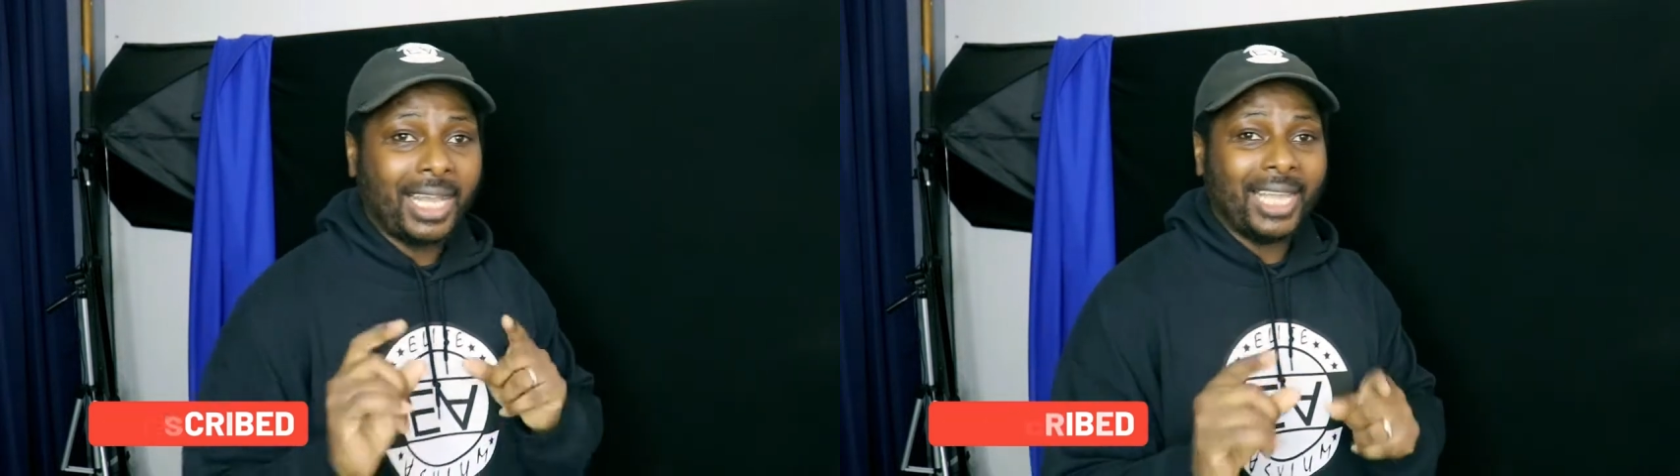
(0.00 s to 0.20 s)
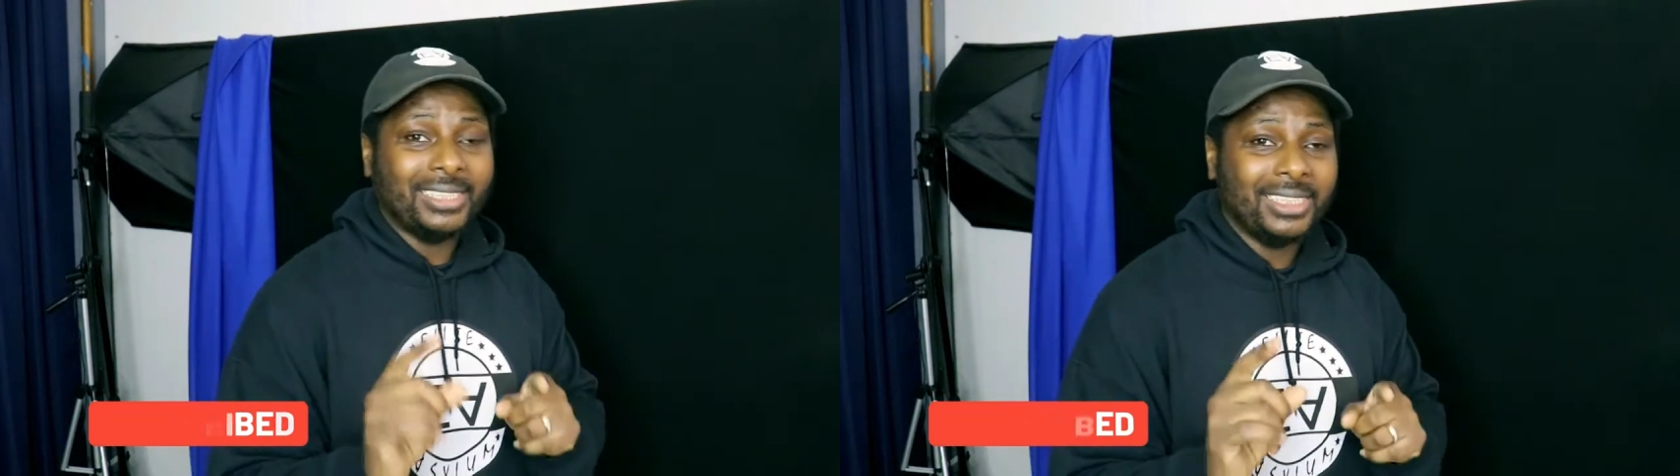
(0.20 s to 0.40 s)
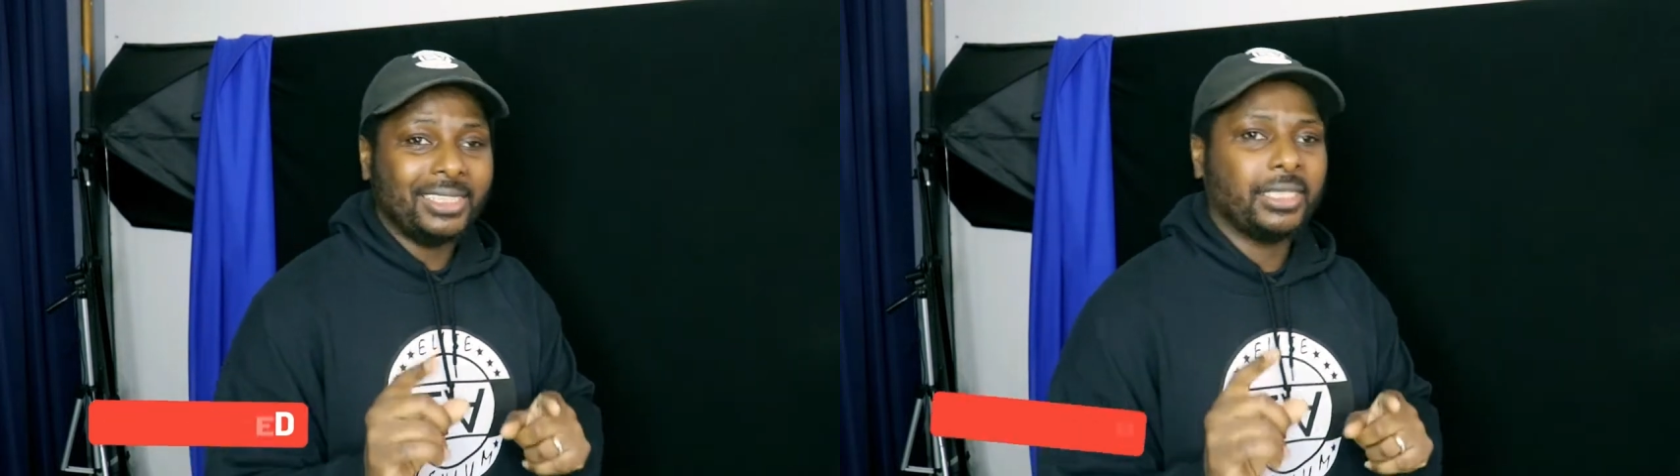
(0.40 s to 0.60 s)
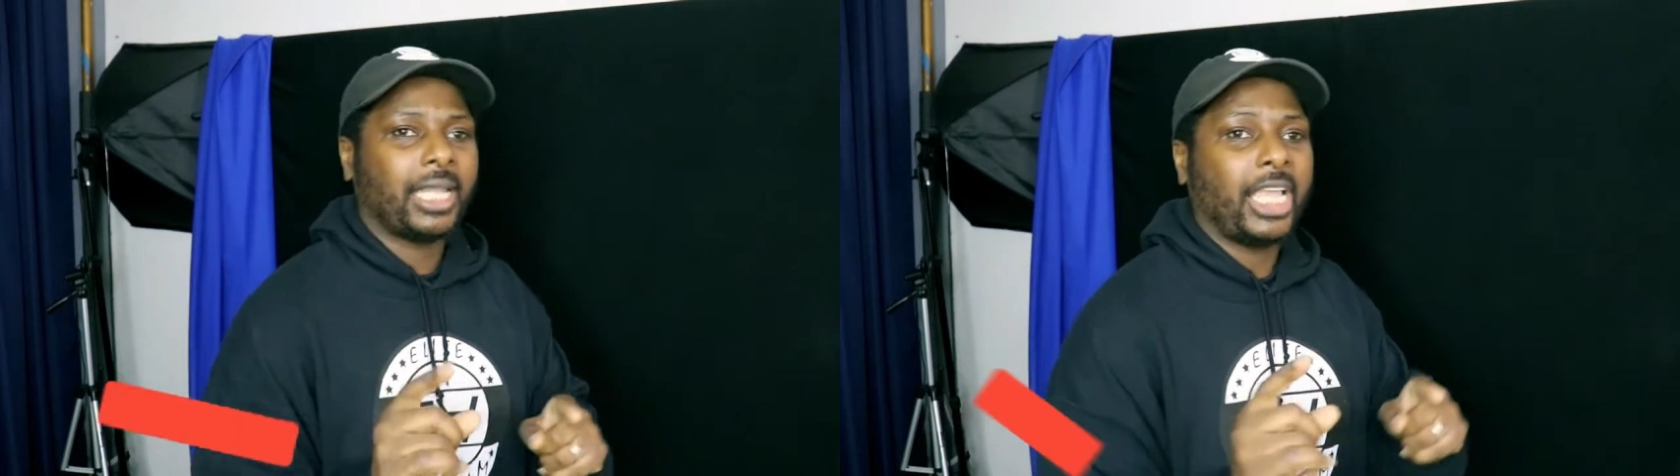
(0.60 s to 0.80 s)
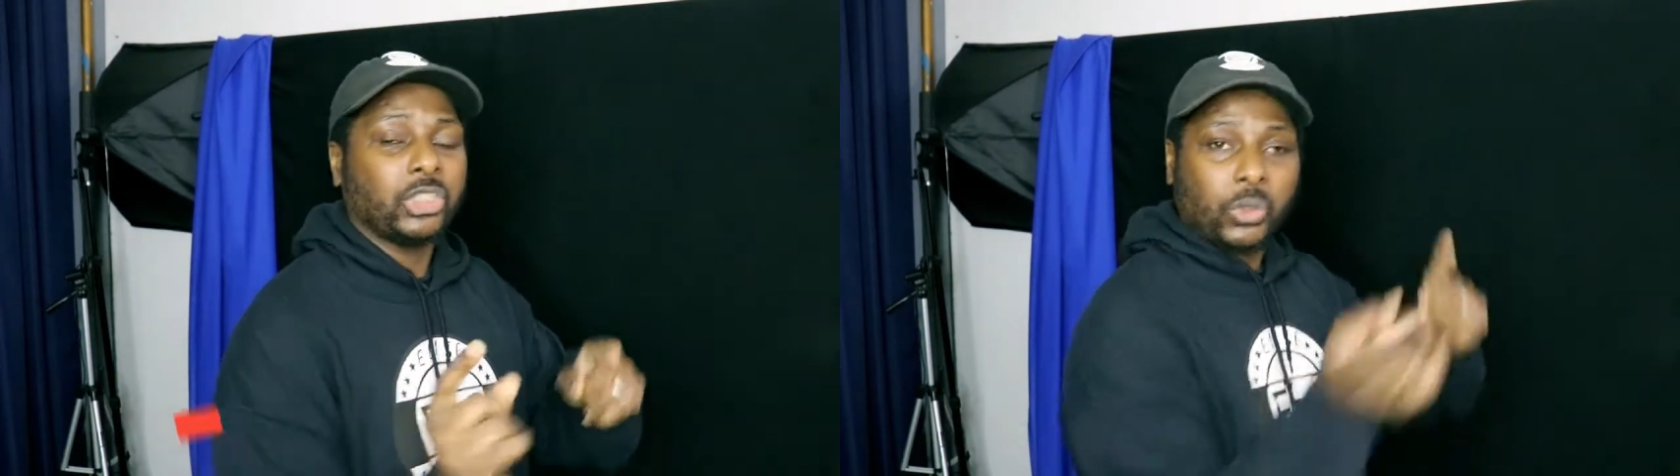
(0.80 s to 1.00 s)
I need it
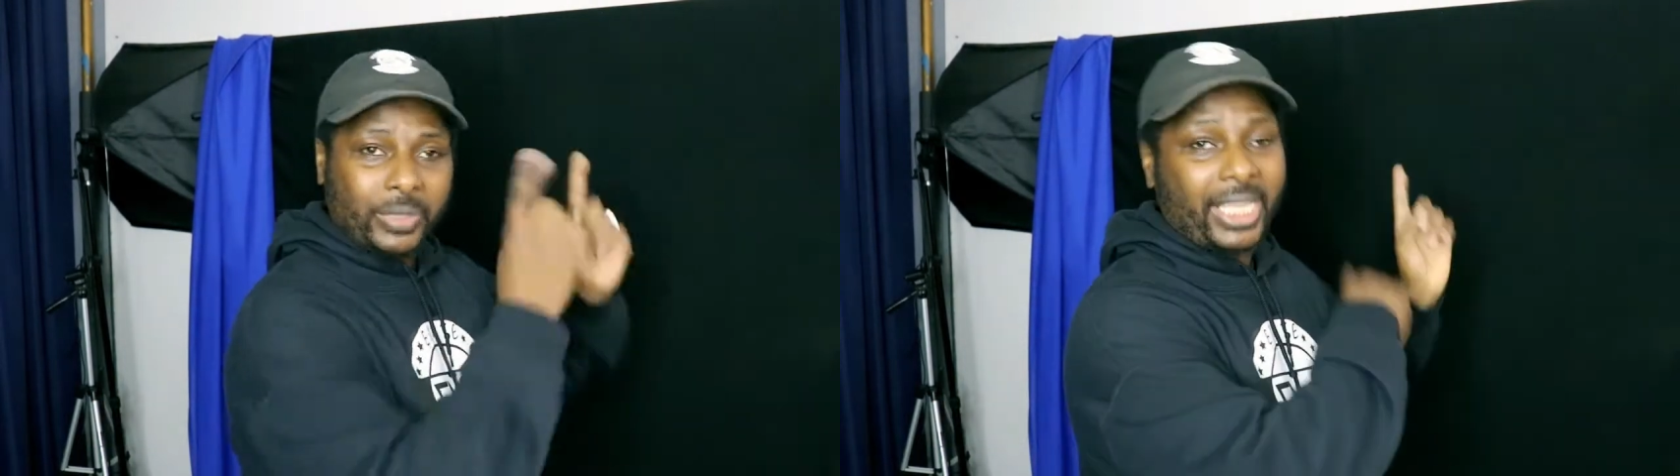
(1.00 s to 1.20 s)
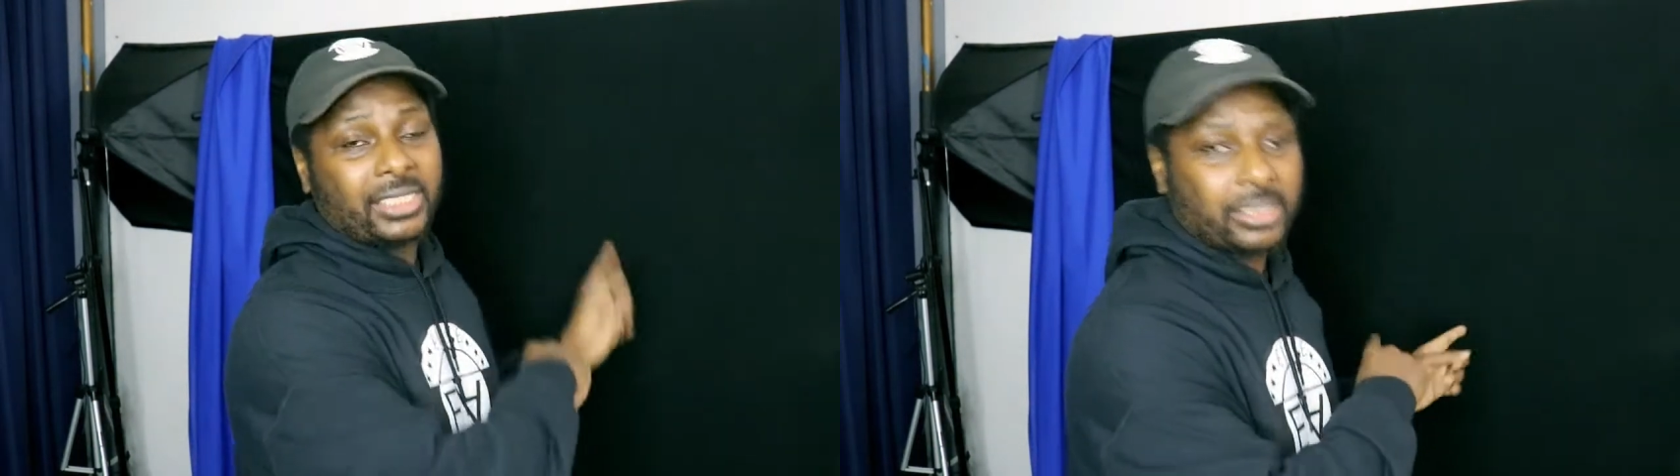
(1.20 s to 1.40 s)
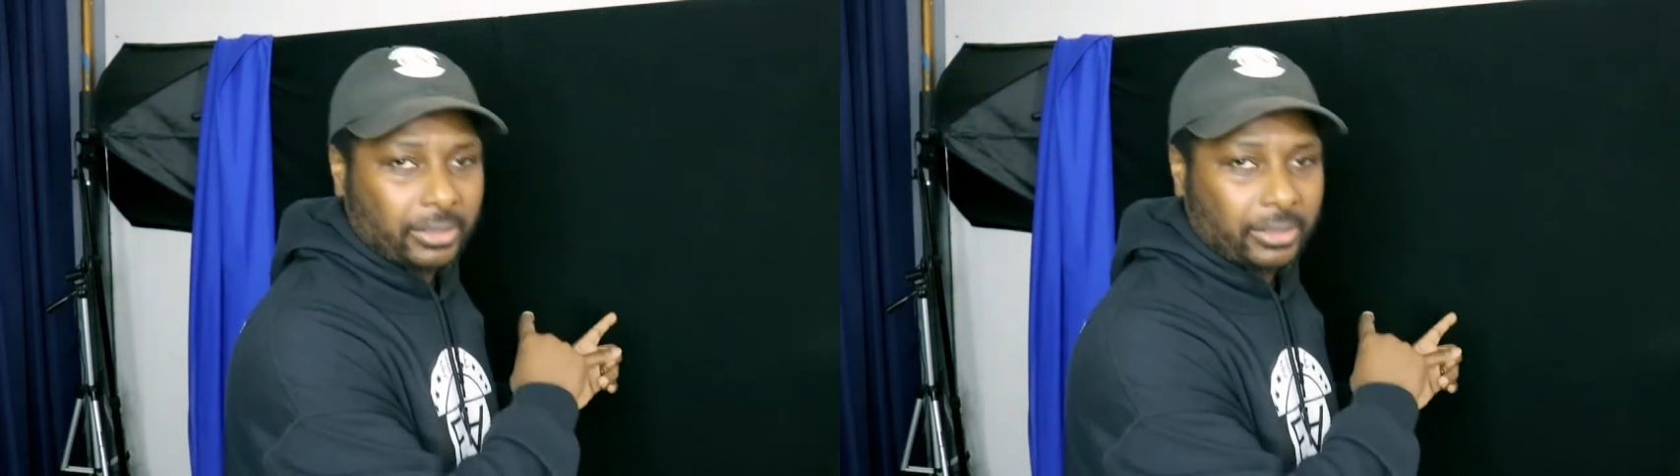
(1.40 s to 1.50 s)
like 2 days